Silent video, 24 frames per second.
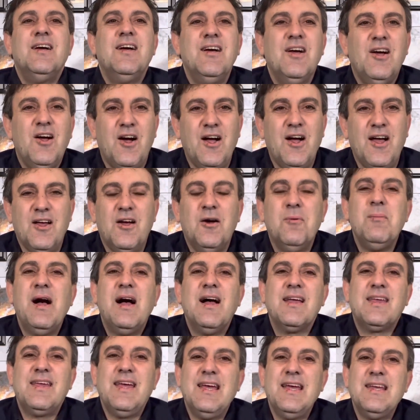Hi, I'm
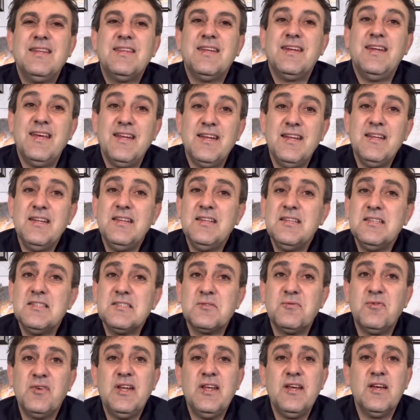Mark Anthony, and in this
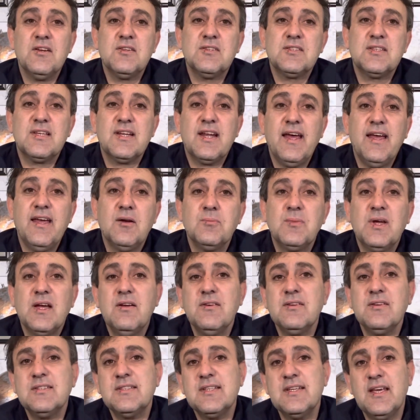video today I'm
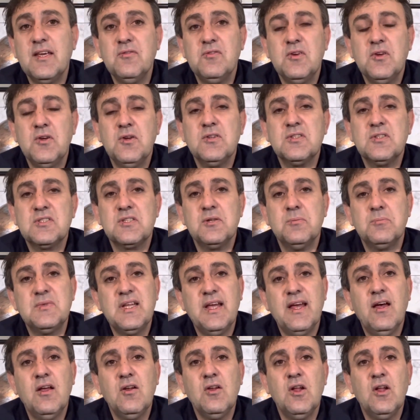going to give you some
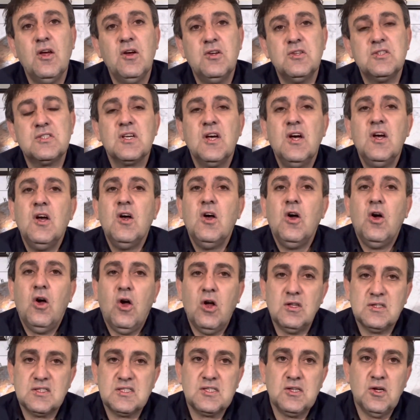downloads on
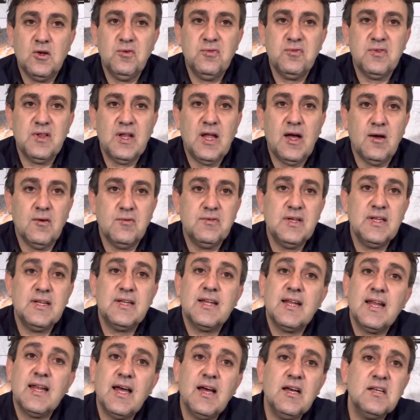self-love. In the
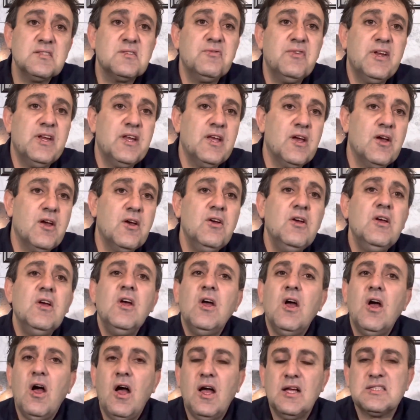last video
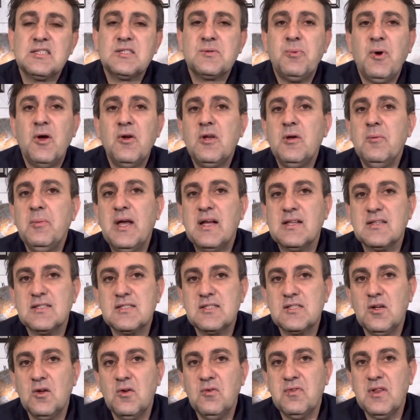I spoke about
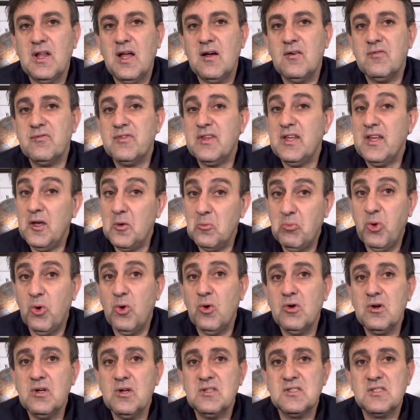self-love, the
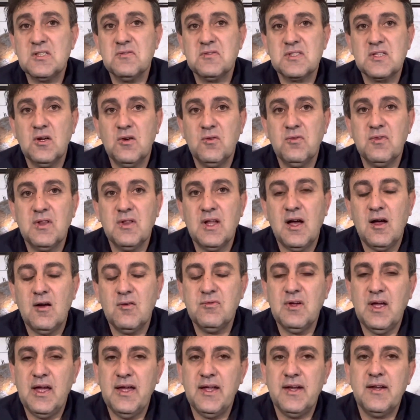importance of self-love,
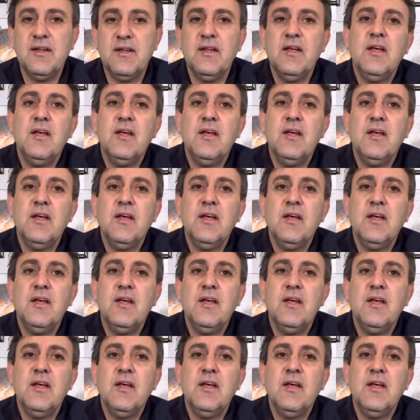and